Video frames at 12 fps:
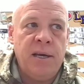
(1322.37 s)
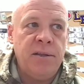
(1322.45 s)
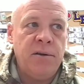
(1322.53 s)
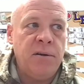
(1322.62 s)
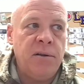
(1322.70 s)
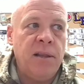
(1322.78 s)

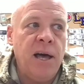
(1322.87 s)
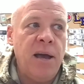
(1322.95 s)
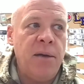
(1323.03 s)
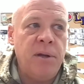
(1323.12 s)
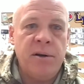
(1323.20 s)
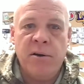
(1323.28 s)
and their
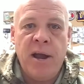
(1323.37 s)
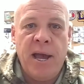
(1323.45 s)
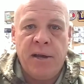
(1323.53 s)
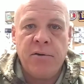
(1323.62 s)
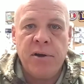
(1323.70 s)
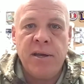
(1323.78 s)
linemen are
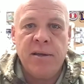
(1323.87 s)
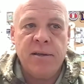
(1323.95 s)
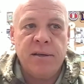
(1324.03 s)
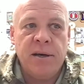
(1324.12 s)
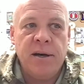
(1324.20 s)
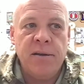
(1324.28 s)
angry,
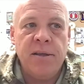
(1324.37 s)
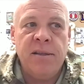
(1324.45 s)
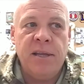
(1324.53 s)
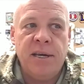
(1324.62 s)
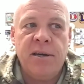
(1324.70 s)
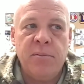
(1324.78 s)
and
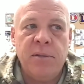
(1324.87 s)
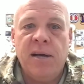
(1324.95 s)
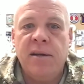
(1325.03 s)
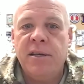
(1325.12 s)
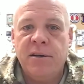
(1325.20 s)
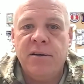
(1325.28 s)
they come
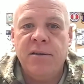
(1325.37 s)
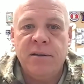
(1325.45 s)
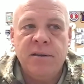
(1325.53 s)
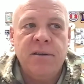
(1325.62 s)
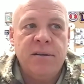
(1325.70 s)
downhill.